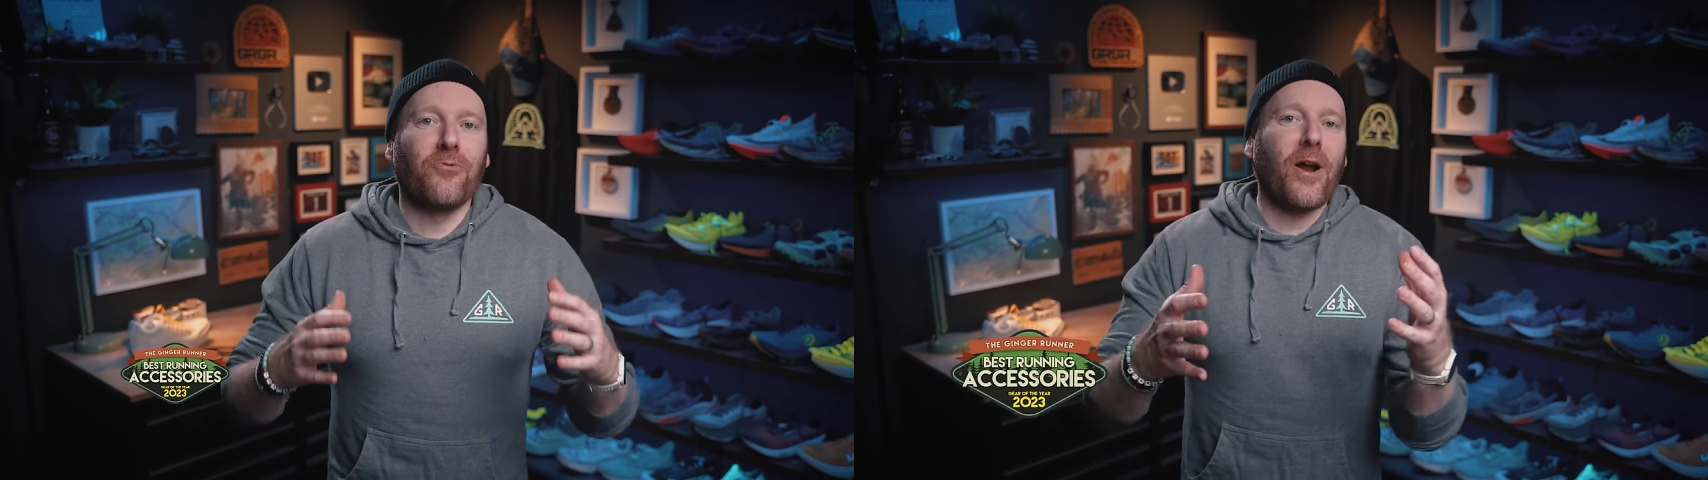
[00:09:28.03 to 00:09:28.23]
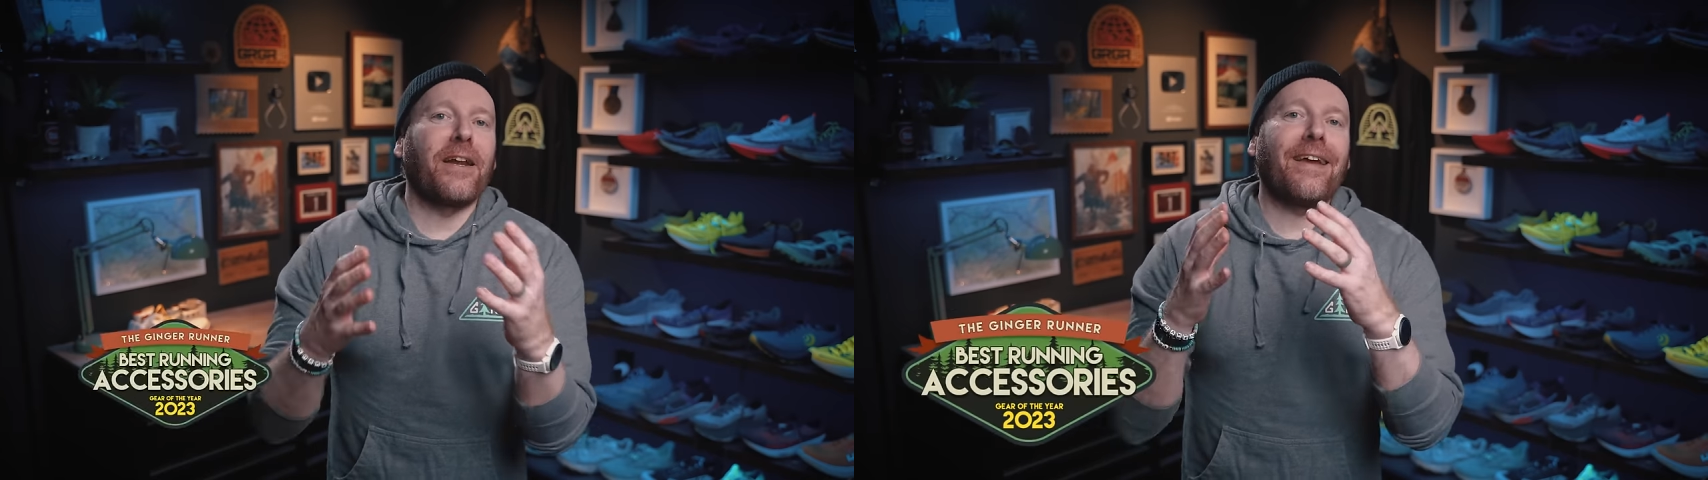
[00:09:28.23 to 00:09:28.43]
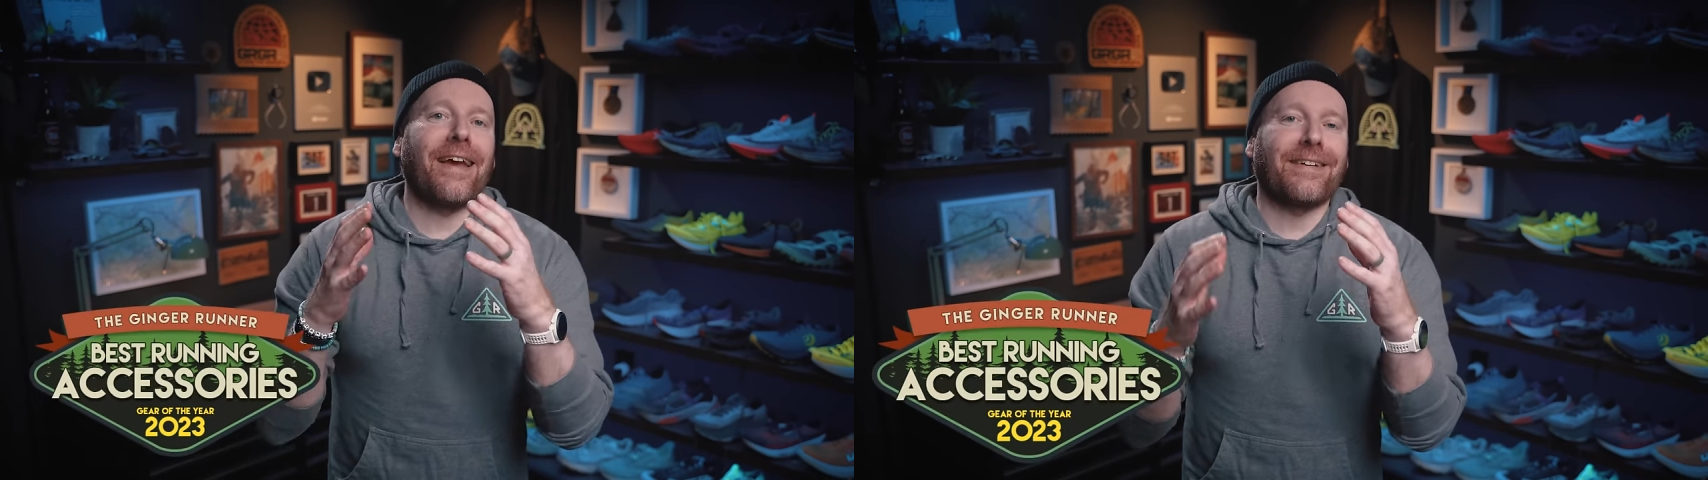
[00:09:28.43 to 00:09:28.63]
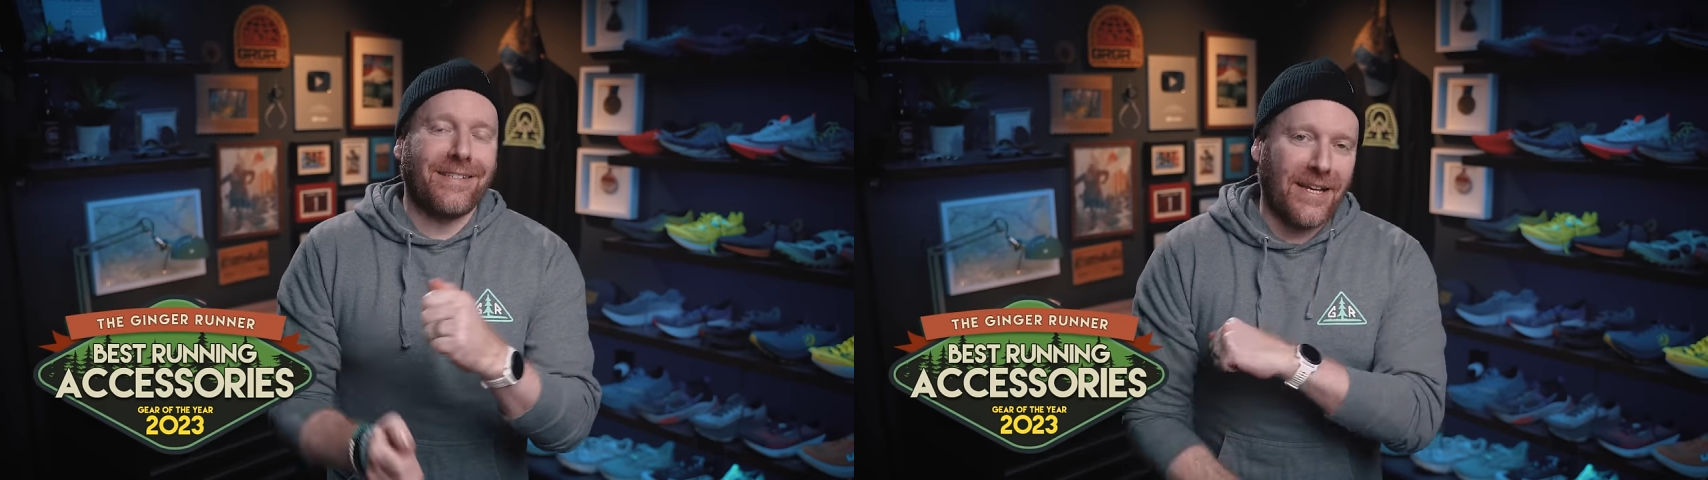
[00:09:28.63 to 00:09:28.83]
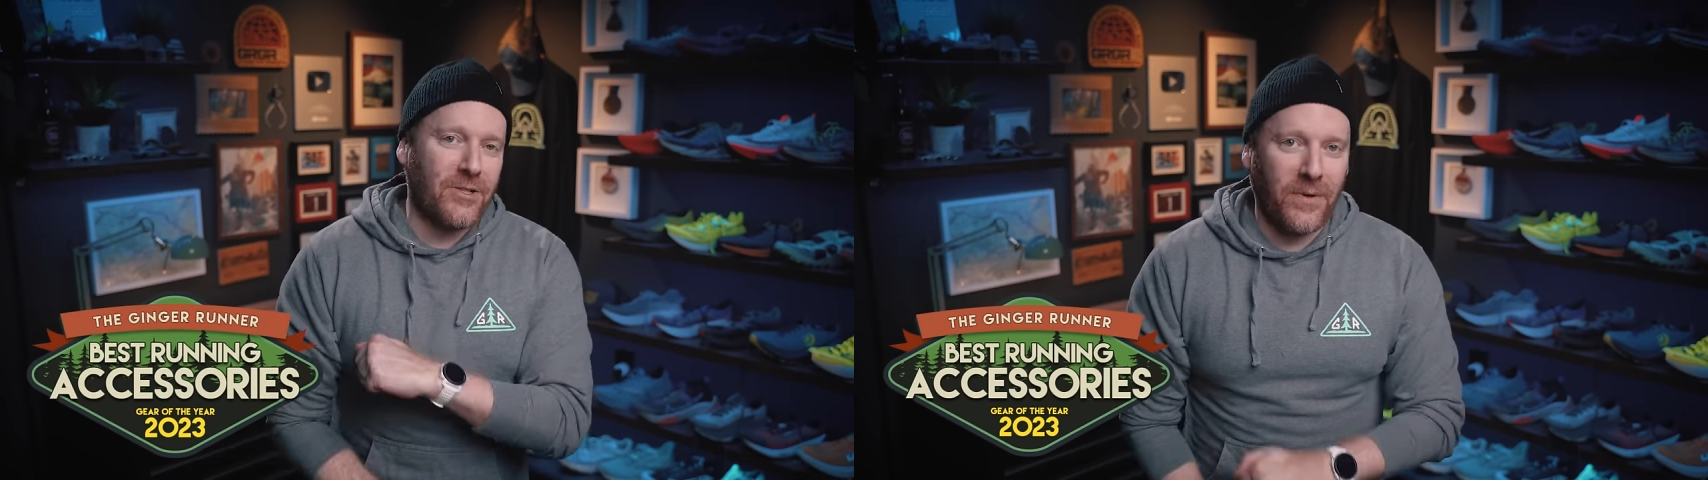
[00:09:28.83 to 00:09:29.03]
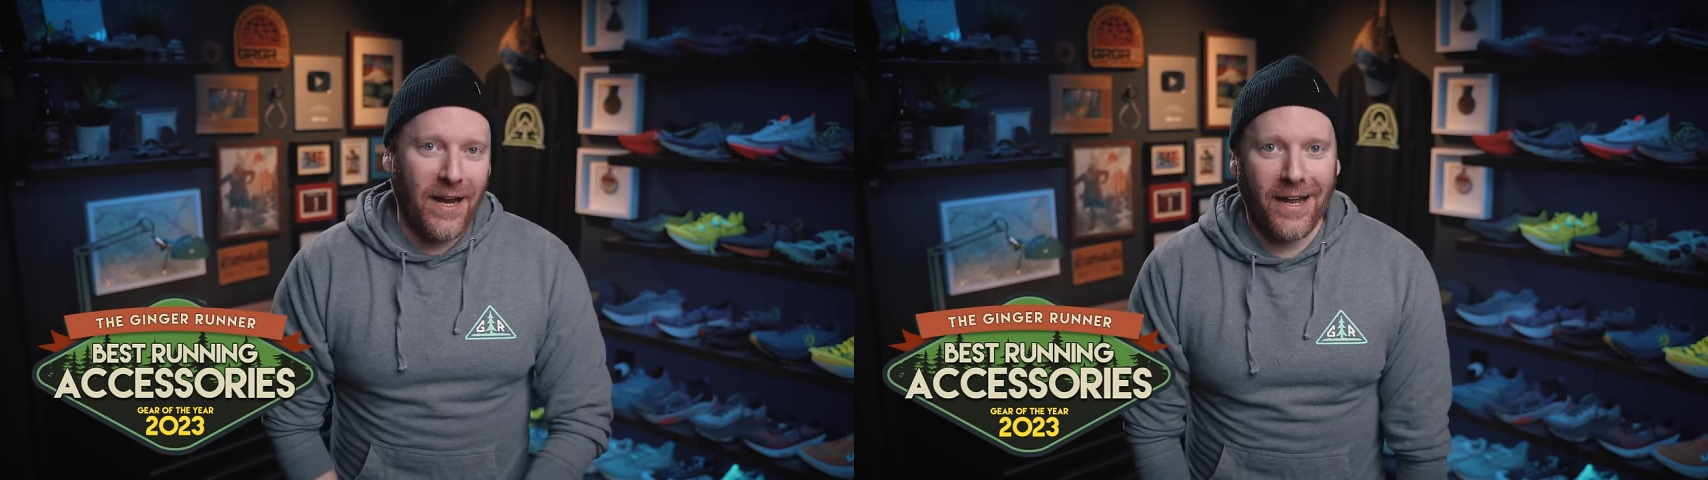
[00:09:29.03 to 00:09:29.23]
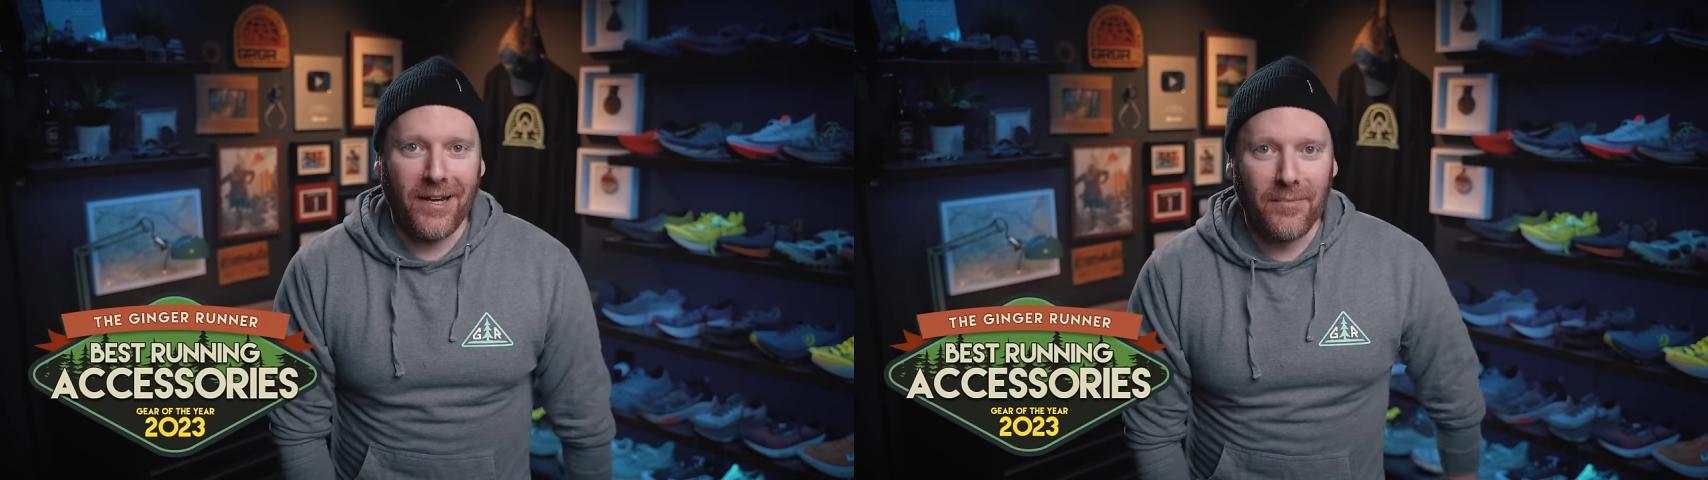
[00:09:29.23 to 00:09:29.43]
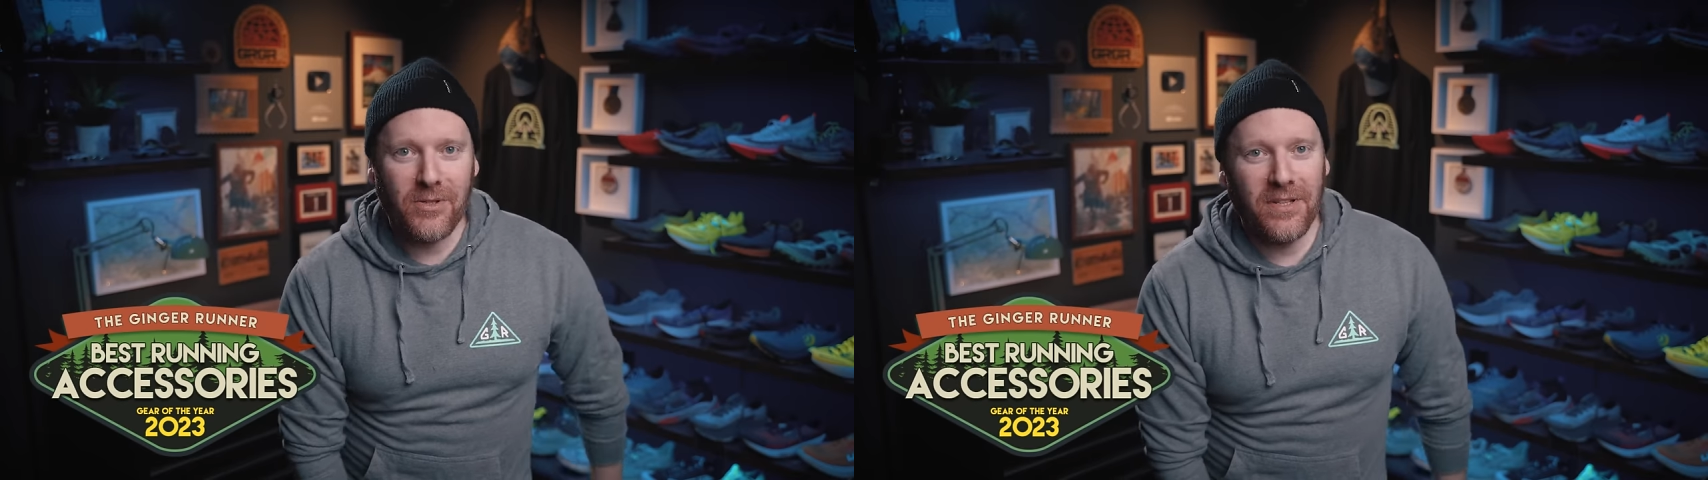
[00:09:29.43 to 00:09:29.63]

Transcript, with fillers: running accessory items.